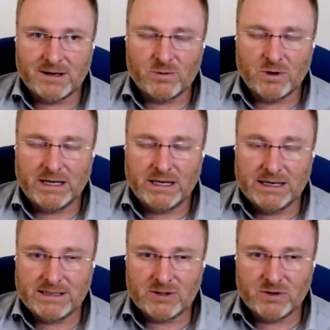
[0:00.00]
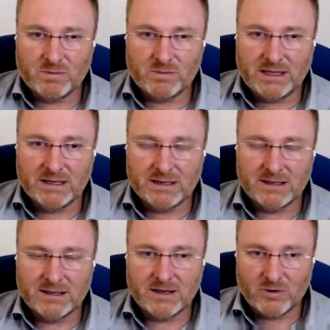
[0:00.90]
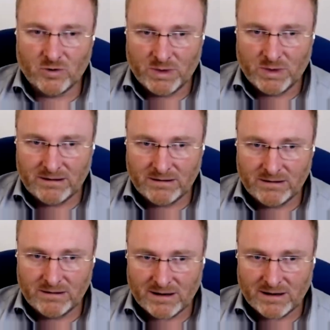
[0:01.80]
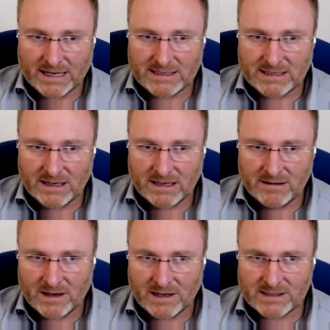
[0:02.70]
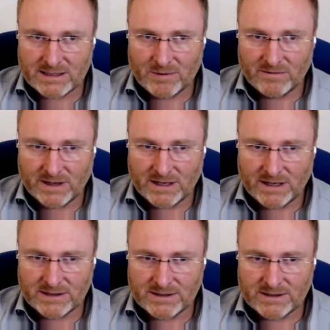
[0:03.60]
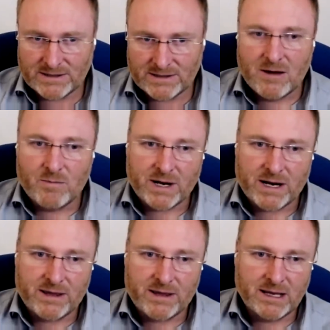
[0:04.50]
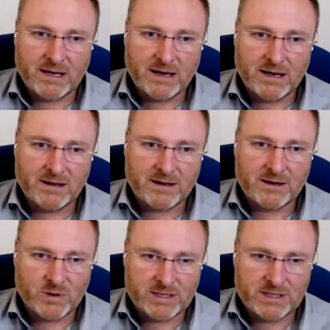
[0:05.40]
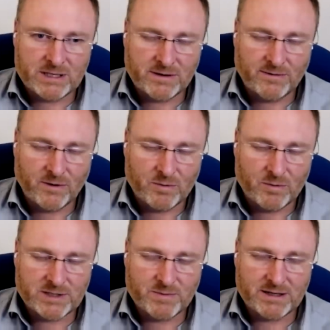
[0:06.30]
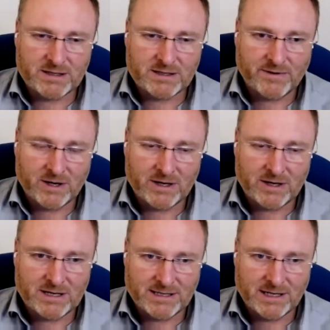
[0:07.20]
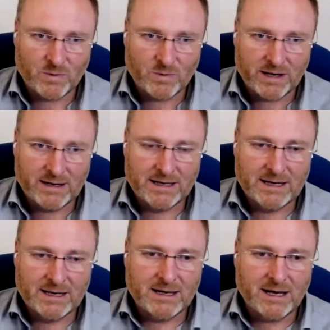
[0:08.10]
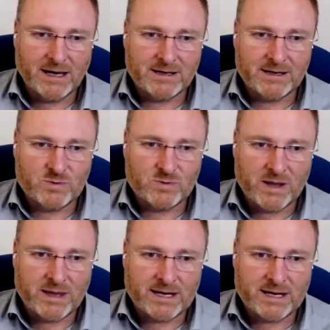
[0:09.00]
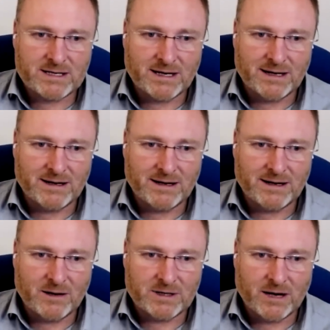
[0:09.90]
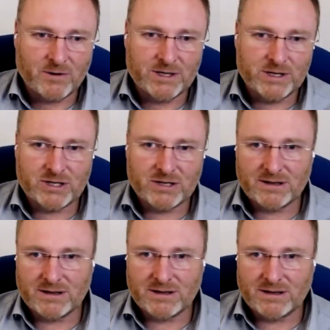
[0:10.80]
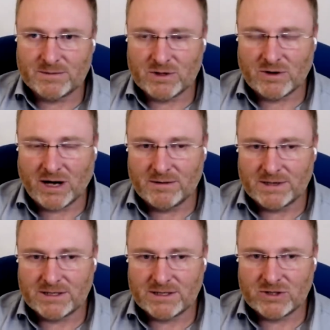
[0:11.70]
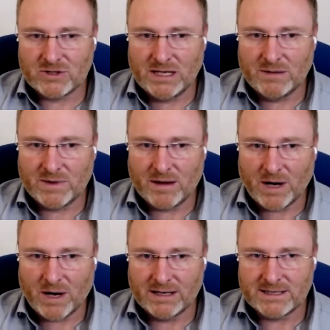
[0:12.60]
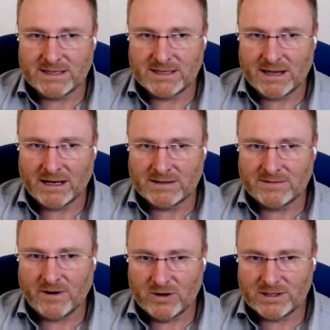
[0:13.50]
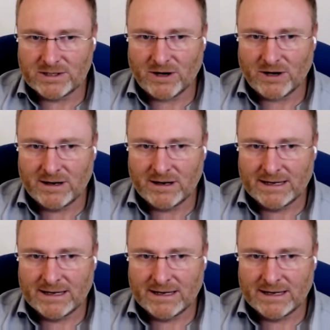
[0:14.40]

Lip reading: it will be easy to be gloomy in the next year, the next couple of years. But I think the 2024 prospect is a very enticing one. And it is one that I would encourage the subscribers to keep their minds and their eyes focused on,